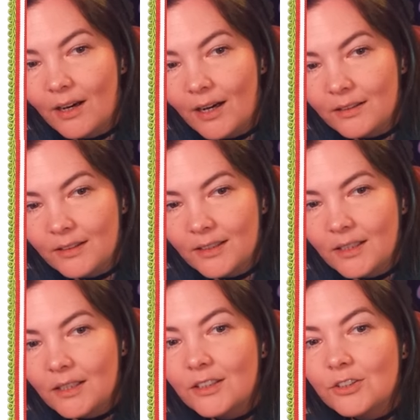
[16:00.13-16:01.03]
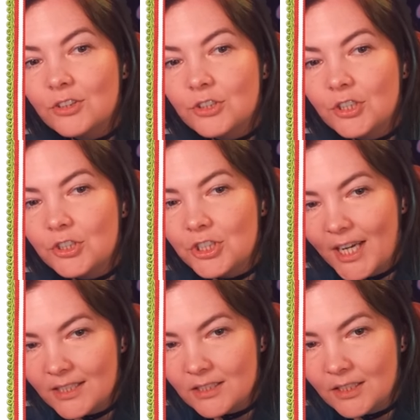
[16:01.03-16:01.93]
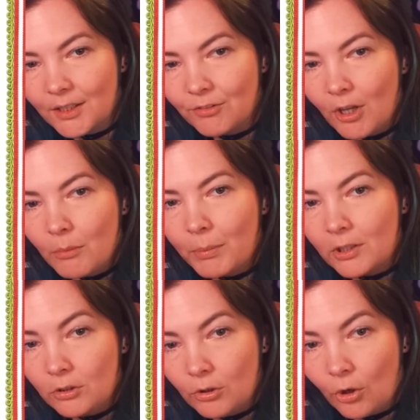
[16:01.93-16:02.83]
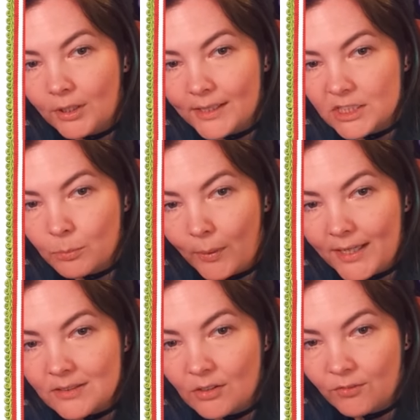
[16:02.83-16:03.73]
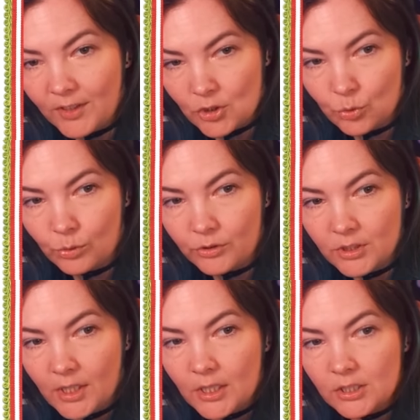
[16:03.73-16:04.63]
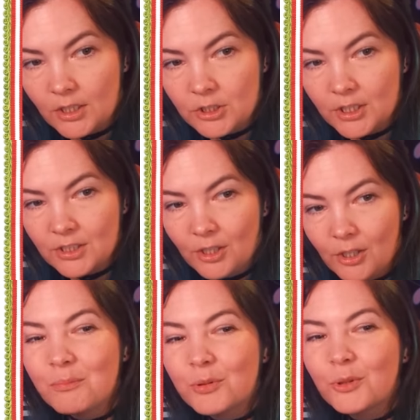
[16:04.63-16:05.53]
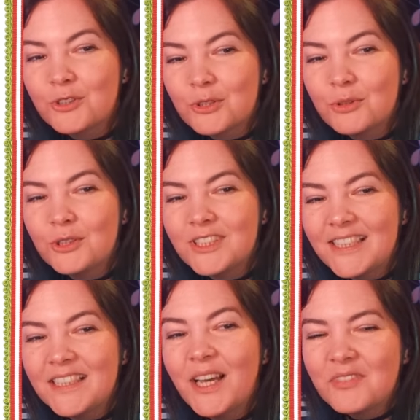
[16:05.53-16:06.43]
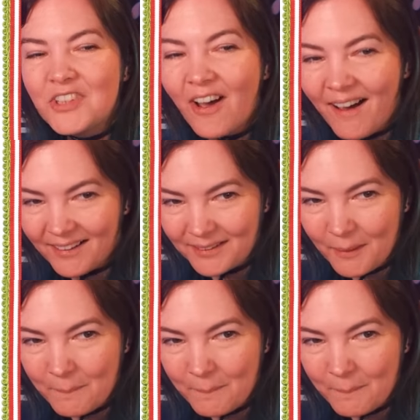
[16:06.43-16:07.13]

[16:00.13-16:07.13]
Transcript: other suggestive but non-explicit visuals such as protruding tongue.